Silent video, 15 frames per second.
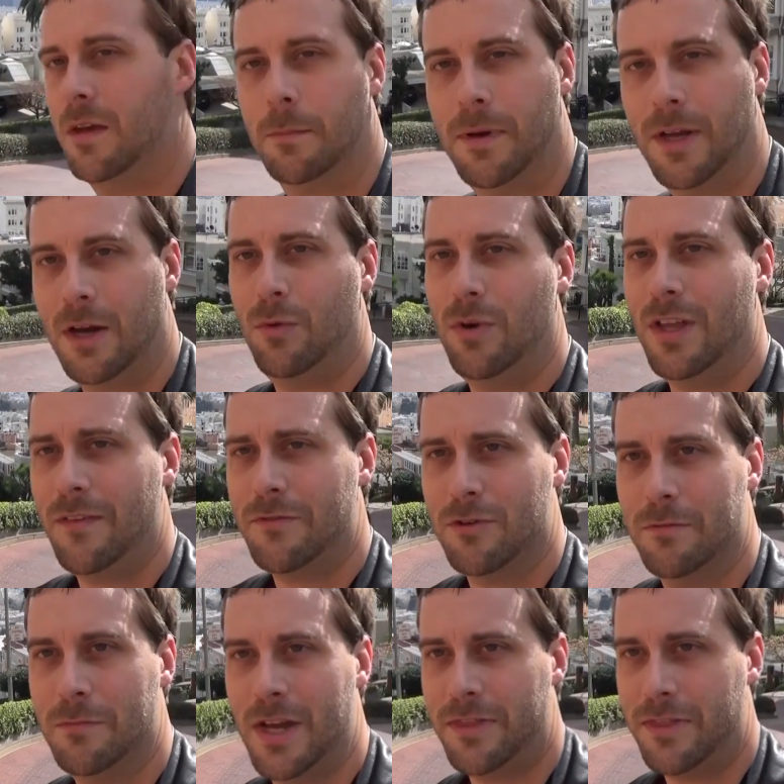But I will have
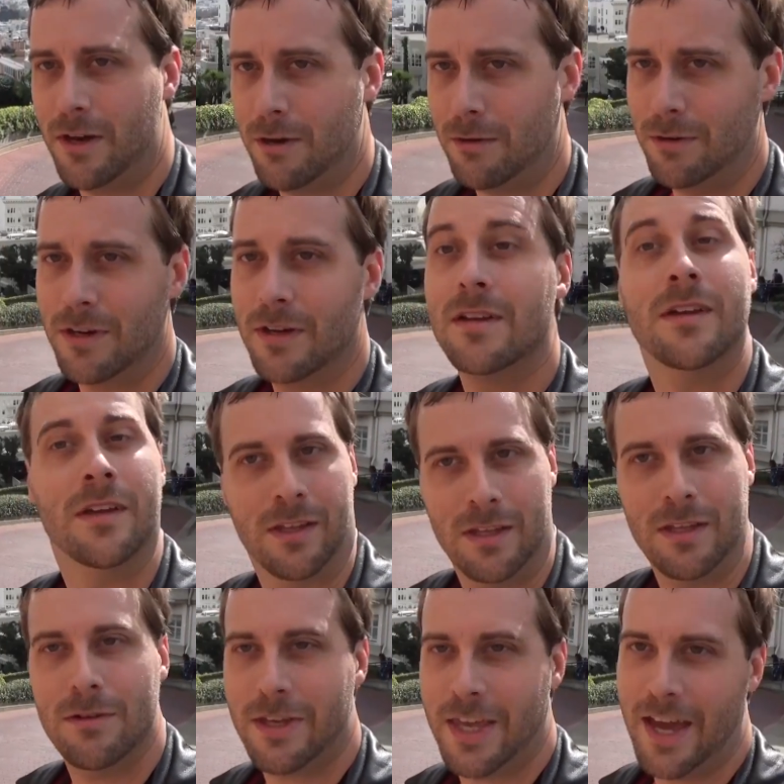to admit though,
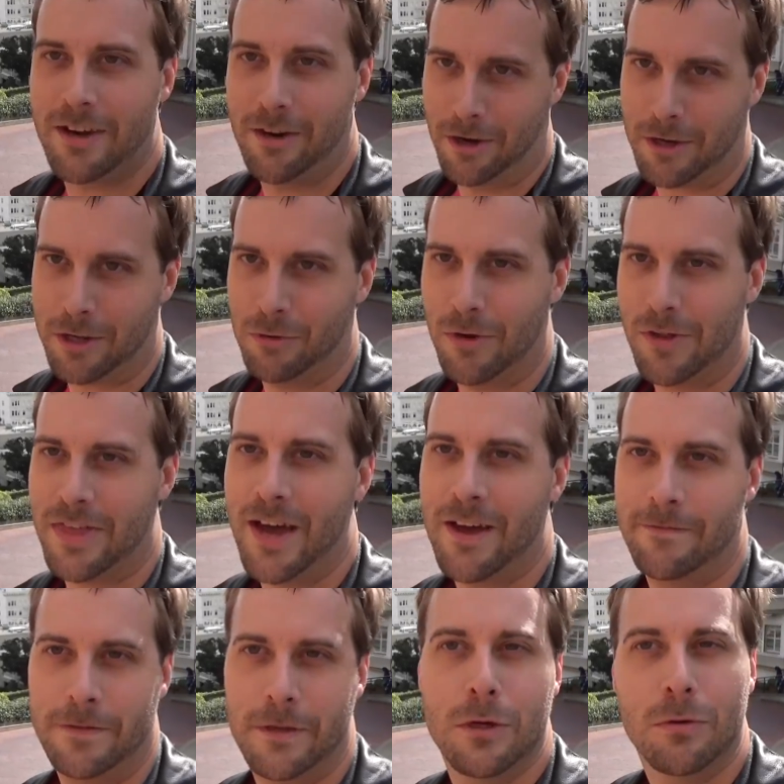you can't argue with
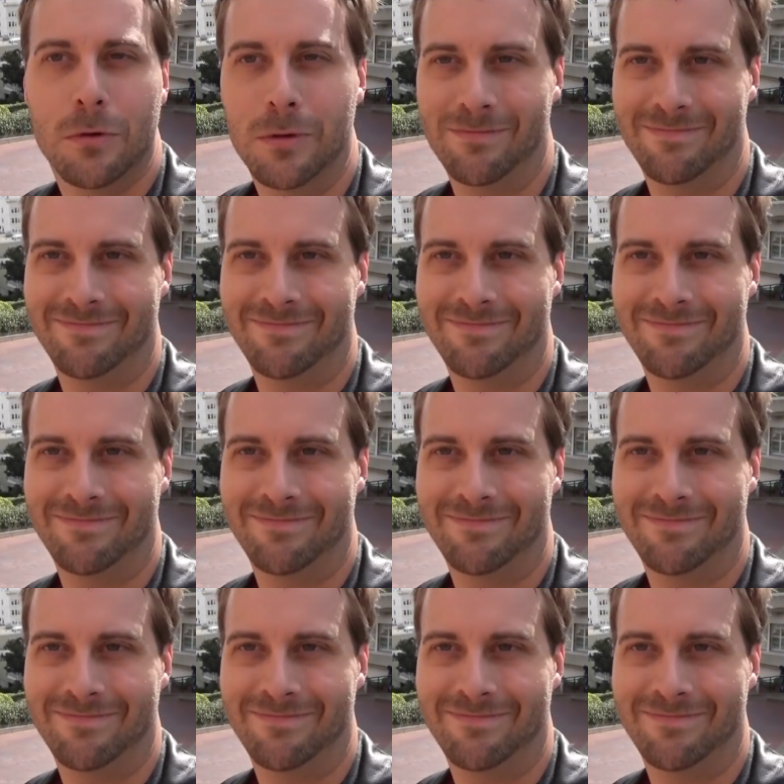that view.